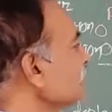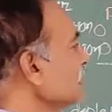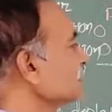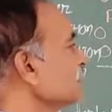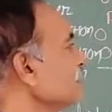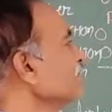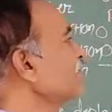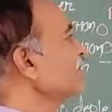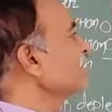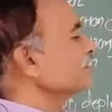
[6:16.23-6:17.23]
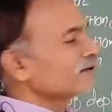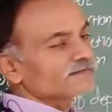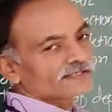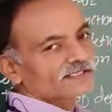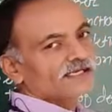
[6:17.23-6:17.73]
impurity atoms,
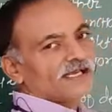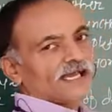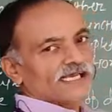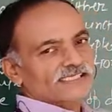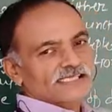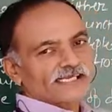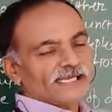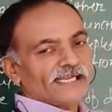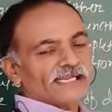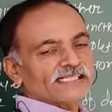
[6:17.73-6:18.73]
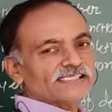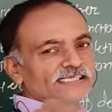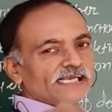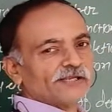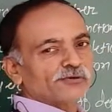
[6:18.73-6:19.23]
has the tendency
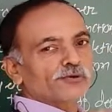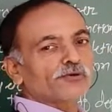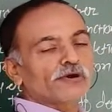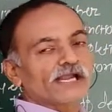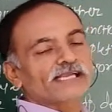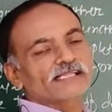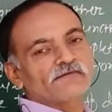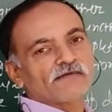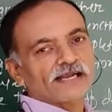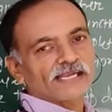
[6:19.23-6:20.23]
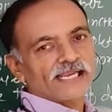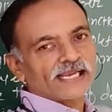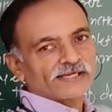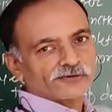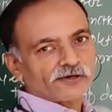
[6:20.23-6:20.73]
to donate the one
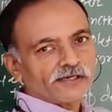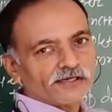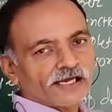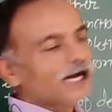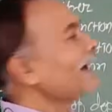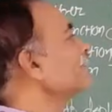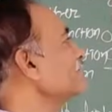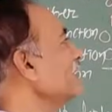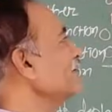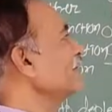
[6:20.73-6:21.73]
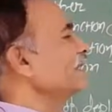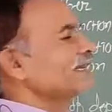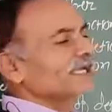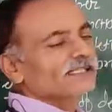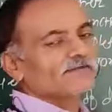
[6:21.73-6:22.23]
electron. After donating
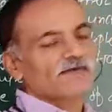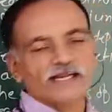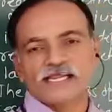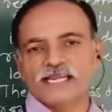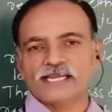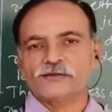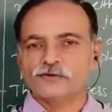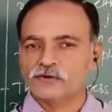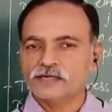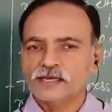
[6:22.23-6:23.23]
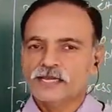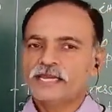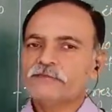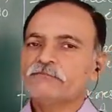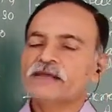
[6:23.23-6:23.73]
the one electron, it
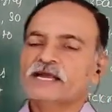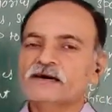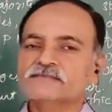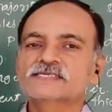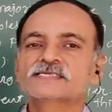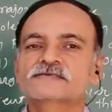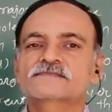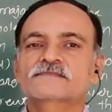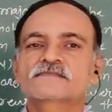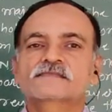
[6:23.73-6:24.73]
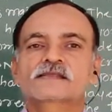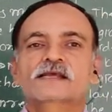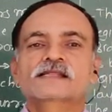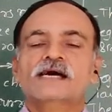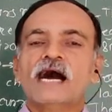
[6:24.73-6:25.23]
becomes the
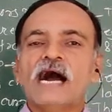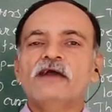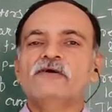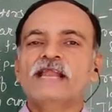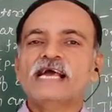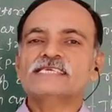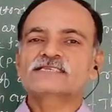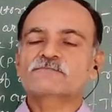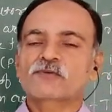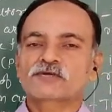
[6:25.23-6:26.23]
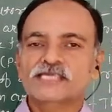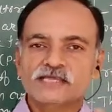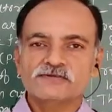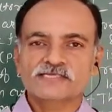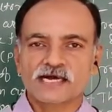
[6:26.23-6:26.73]
ionized positive charge.